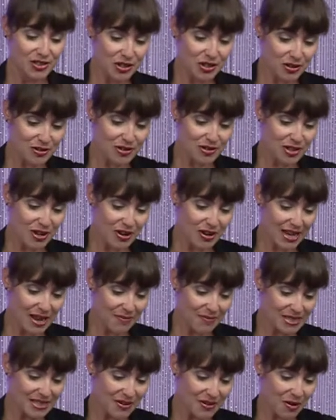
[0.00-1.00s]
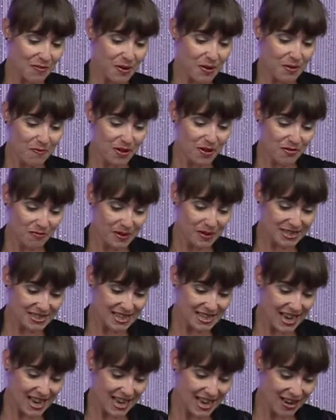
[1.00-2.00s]
too soon. Let me see what people have been
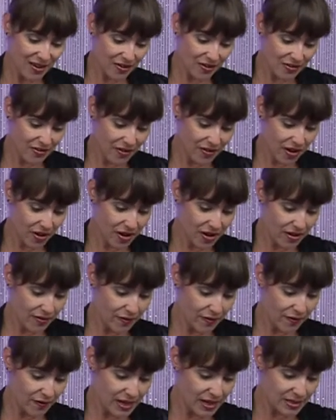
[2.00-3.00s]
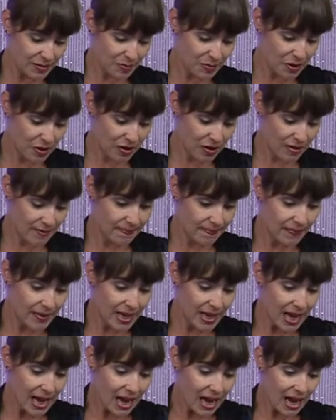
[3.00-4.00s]
saying on, on Facebook.
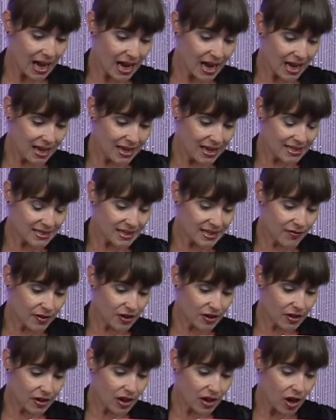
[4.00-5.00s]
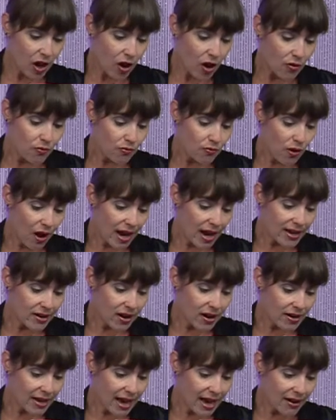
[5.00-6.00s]
Uh, let's have a look. Right,
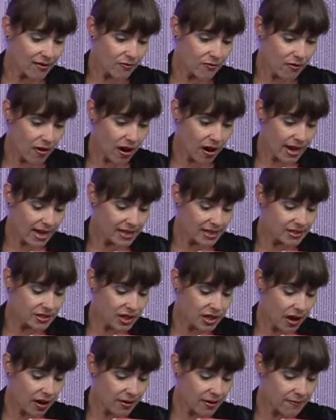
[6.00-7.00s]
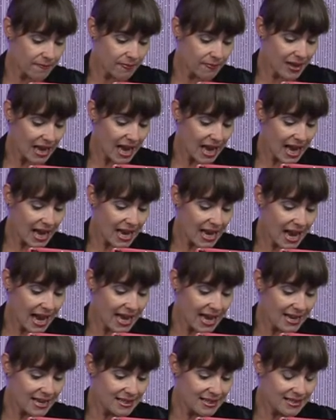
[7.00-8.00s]
okay, right. So,
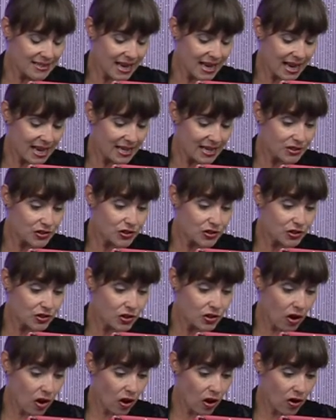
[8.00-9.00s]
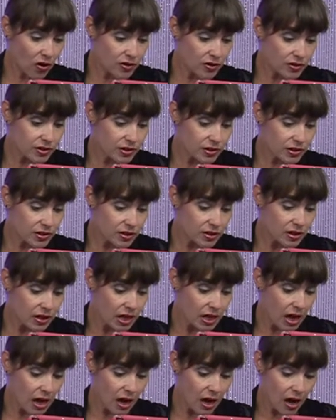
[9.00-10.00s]
Elaine is saying Scott.
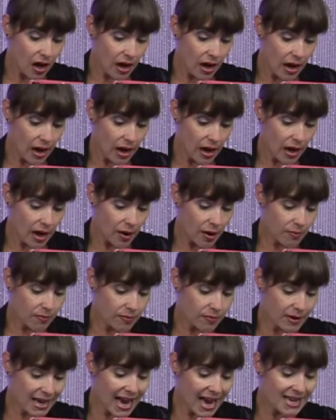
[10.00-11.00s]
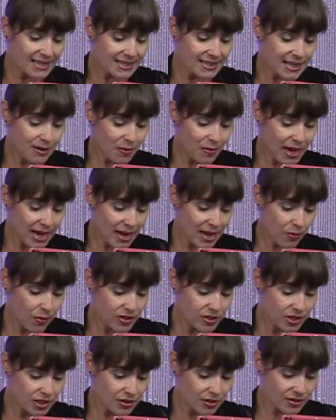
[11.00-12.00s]
Um, Katie in my ear,
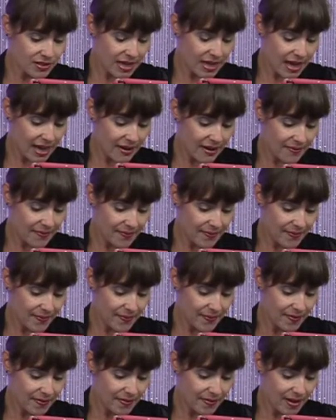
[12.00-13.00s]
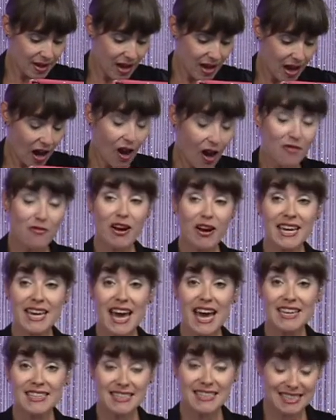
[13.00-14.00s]
what are you saying? Uh, right,
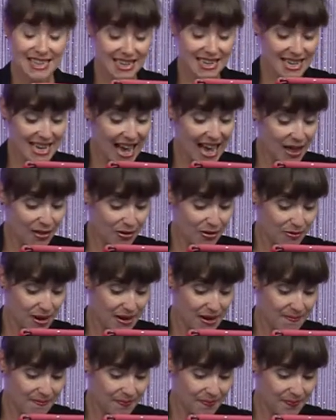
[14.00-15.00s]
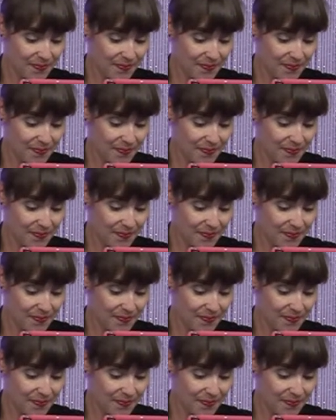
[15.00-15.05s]
Katie said Catherine.